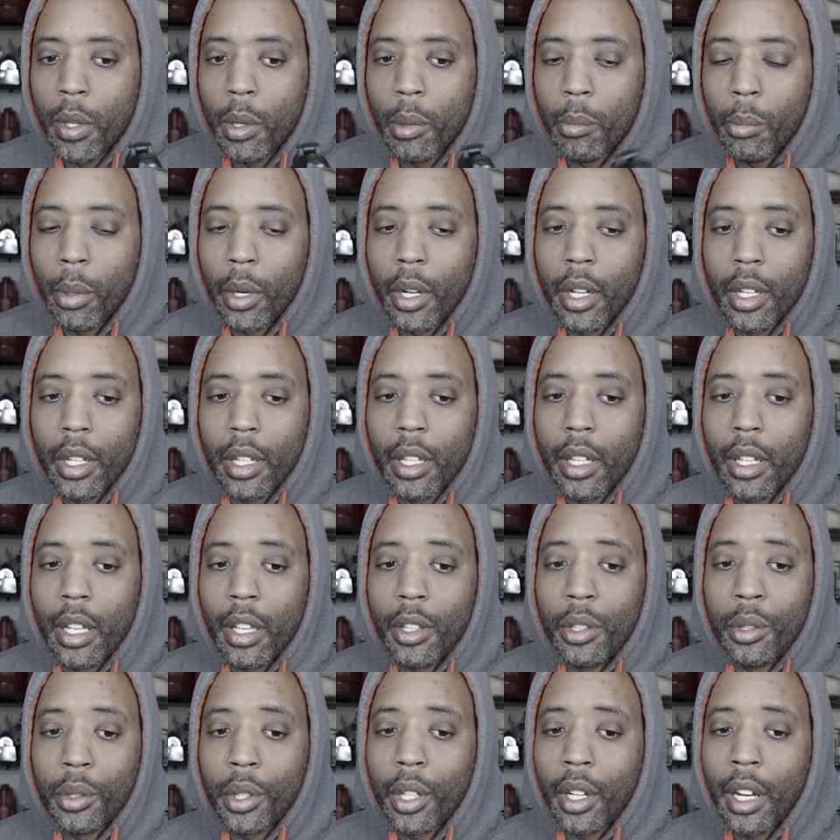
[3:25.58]
but
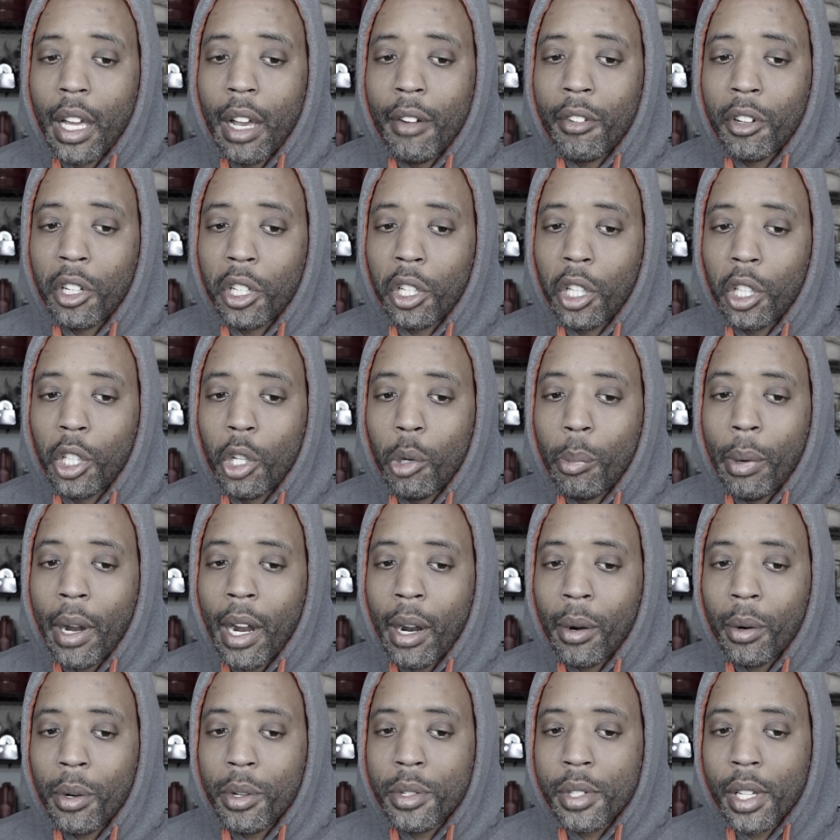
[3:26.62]
you can have it on a low
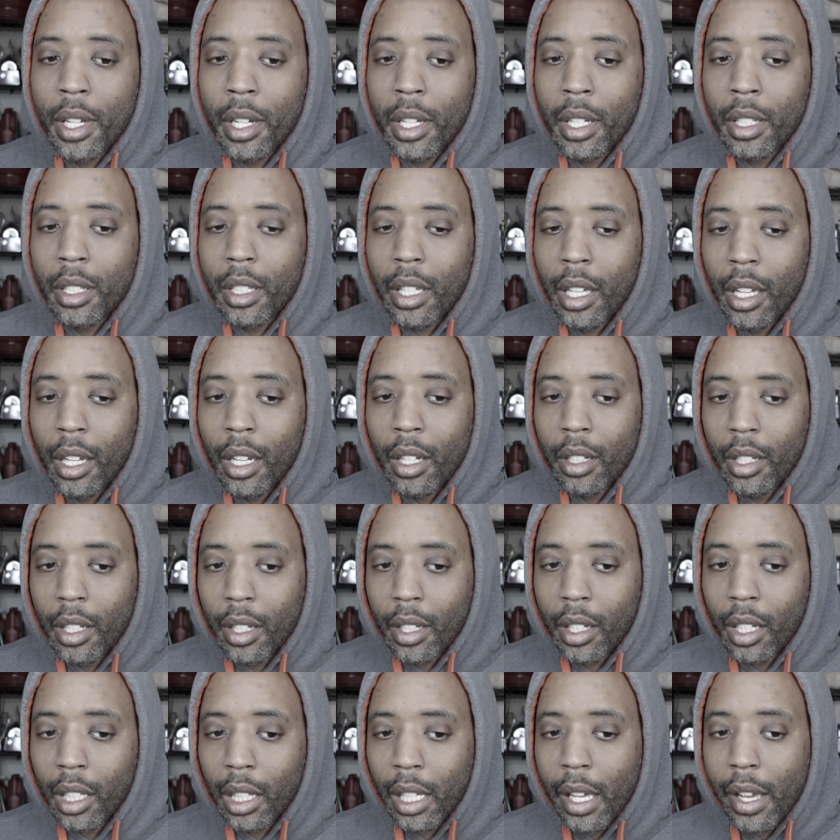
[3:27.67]
power setting and it
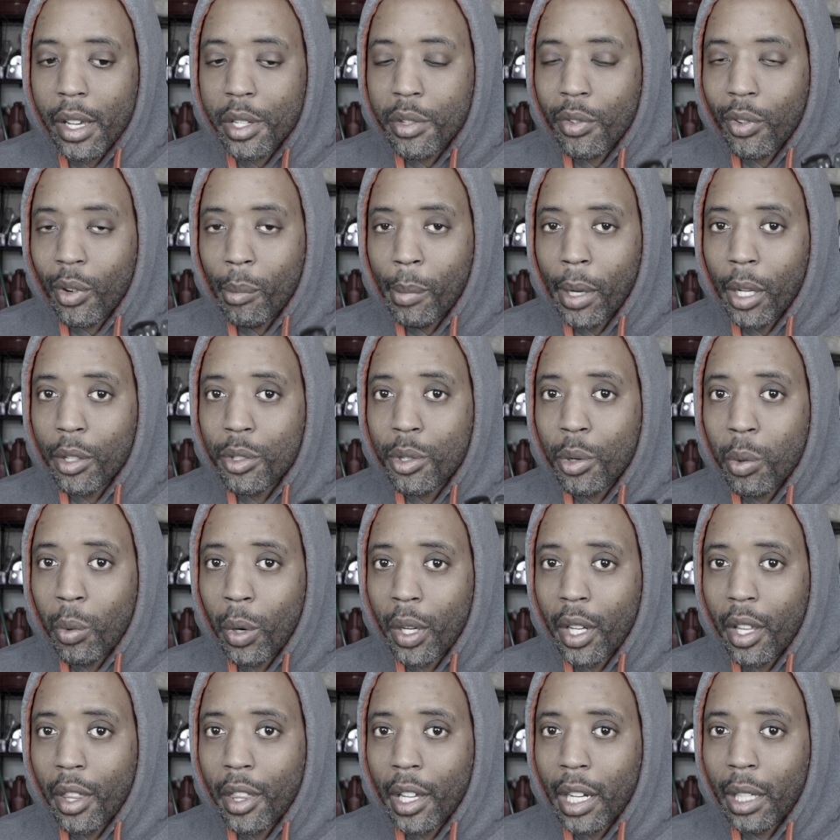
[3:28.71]
can last for about
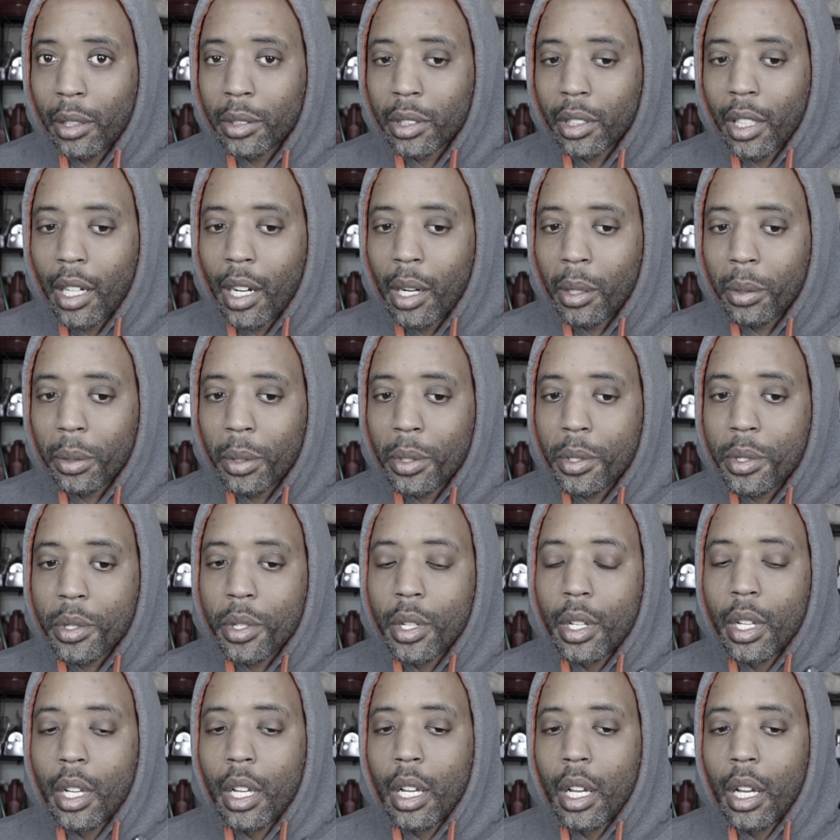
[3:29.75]
20,000 hours.
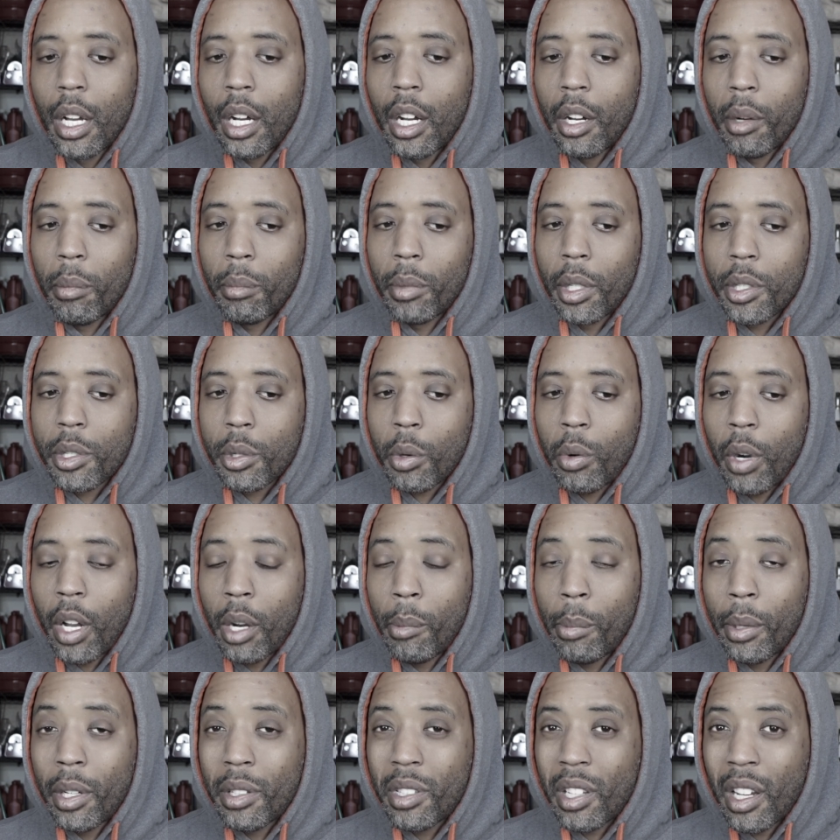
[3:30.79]
It's quite a
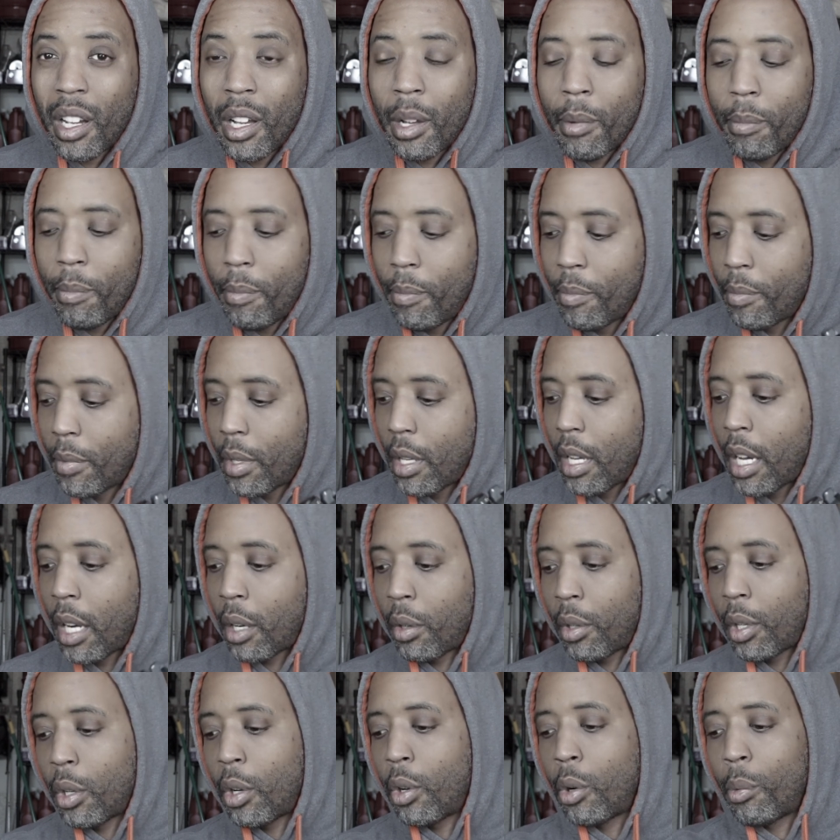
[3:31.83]
bit of time. I
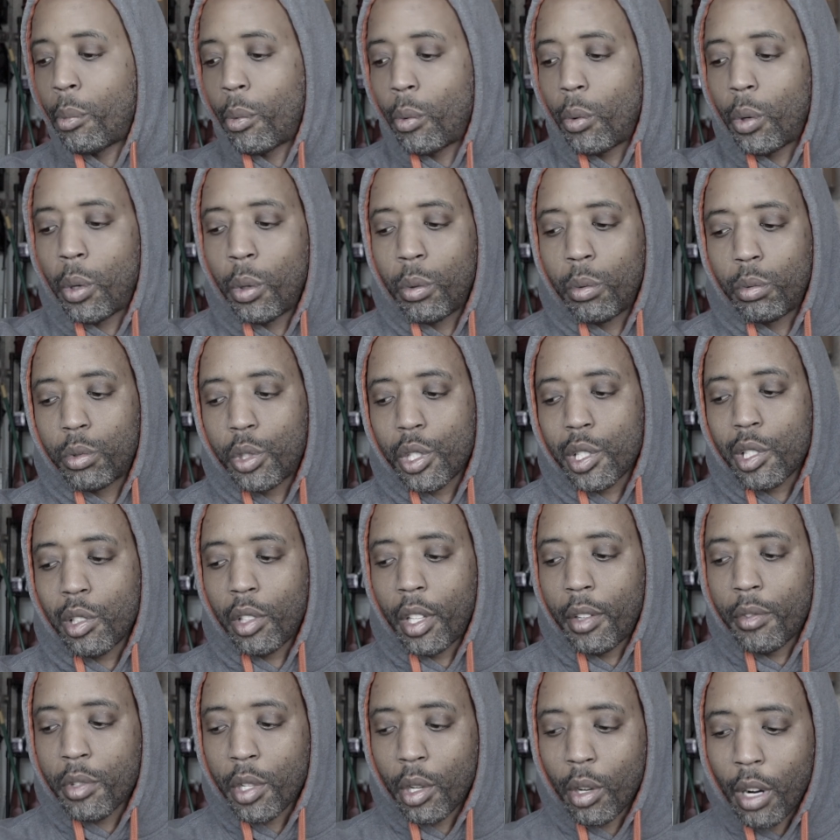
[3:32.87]
don't know who just
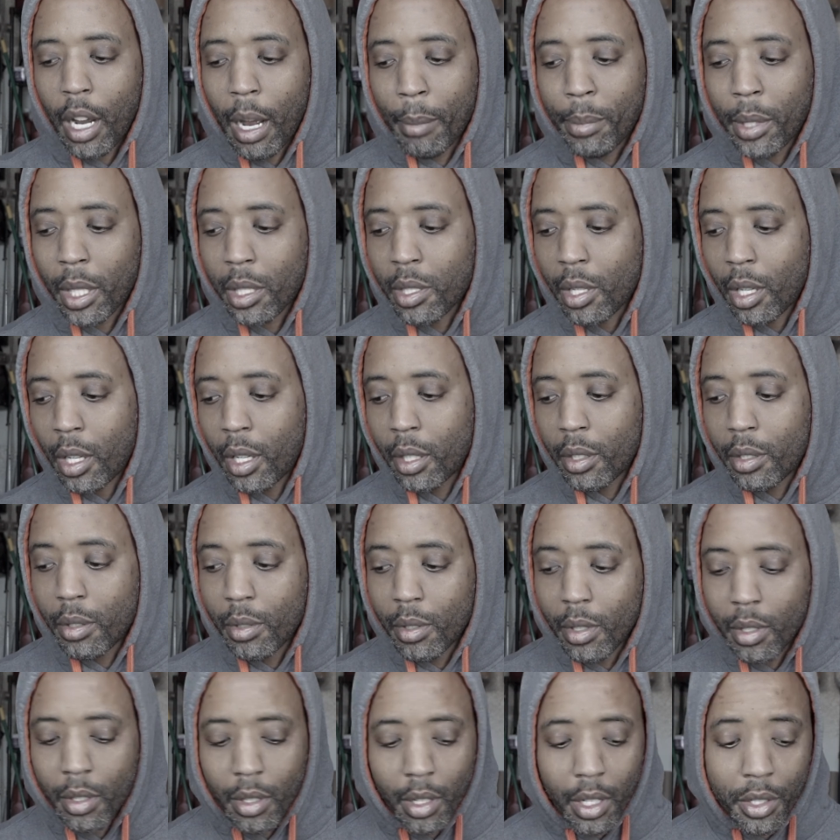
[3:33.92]
leaves their optics on.
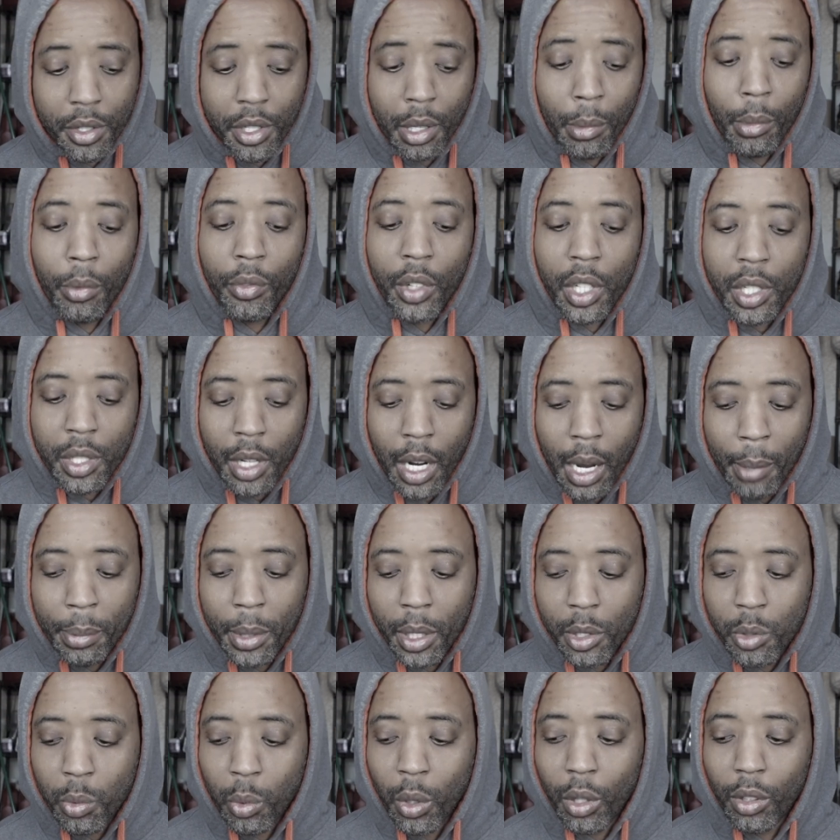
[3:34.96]
Some of these
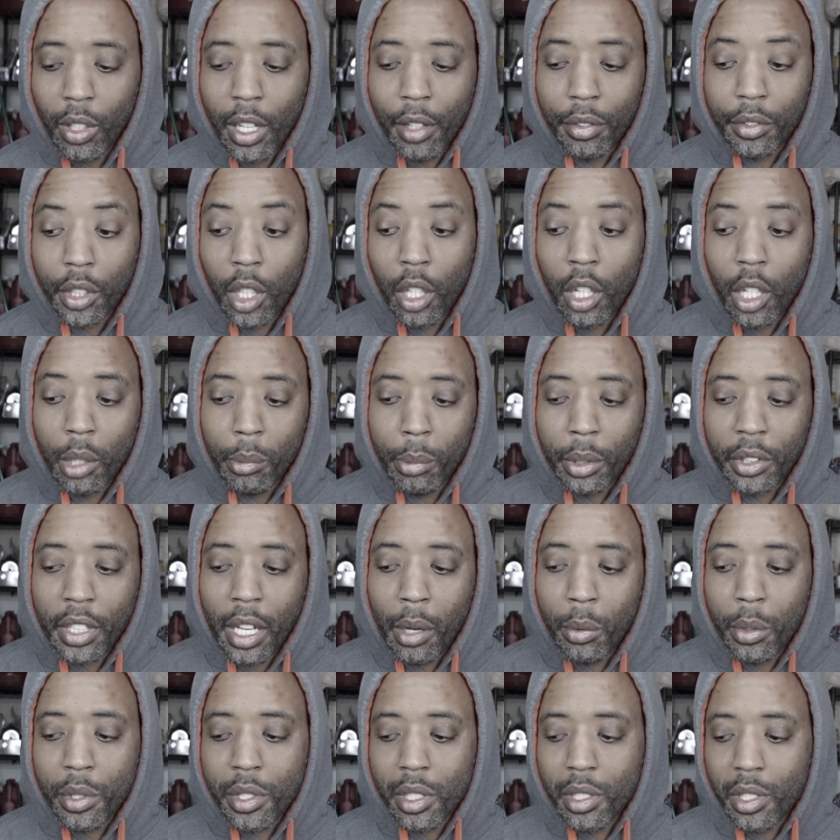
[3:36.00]
optics were left on, but that
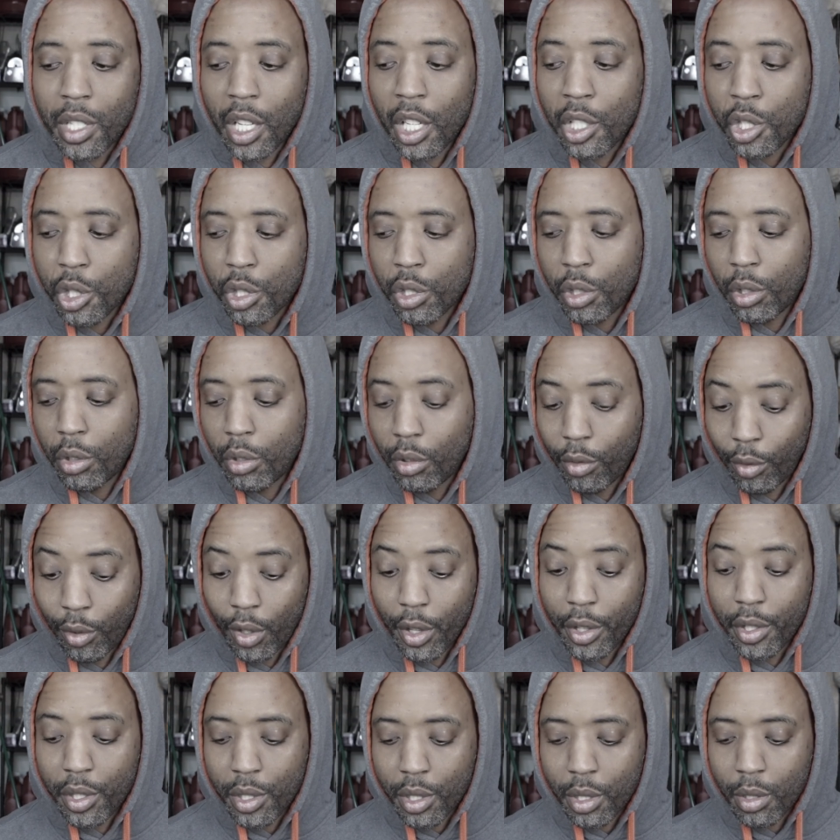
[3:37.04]
was intentional for
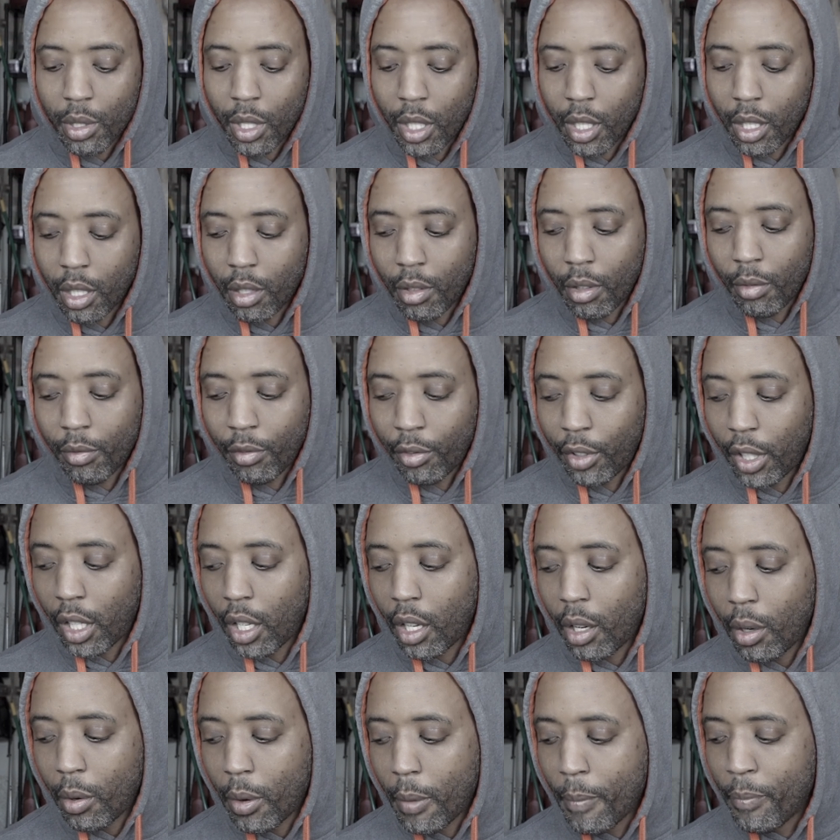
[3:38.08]
this
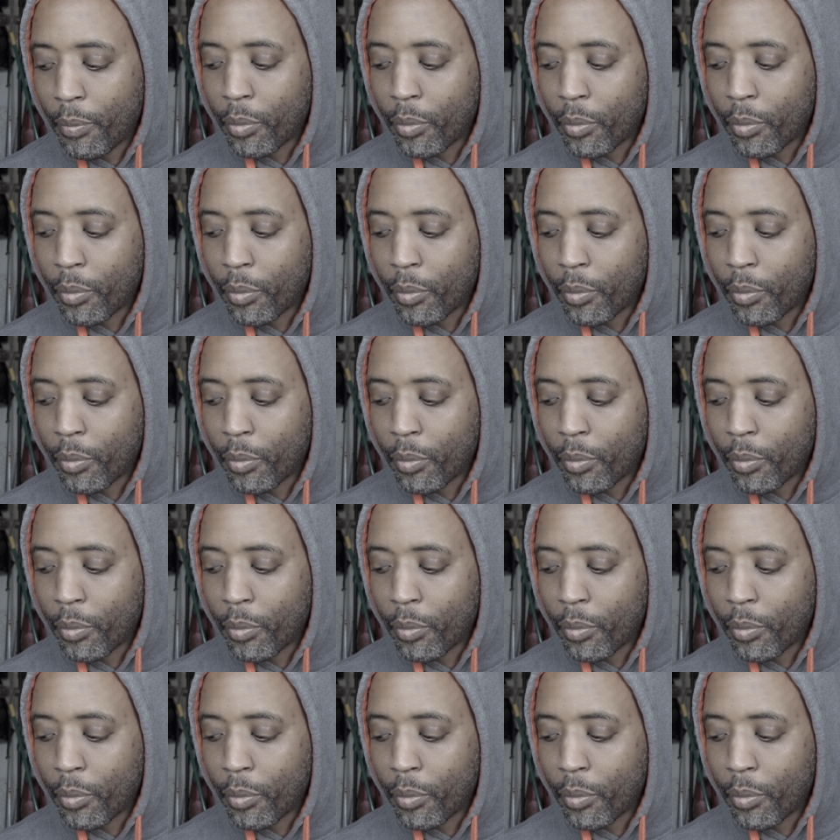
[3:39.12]
video.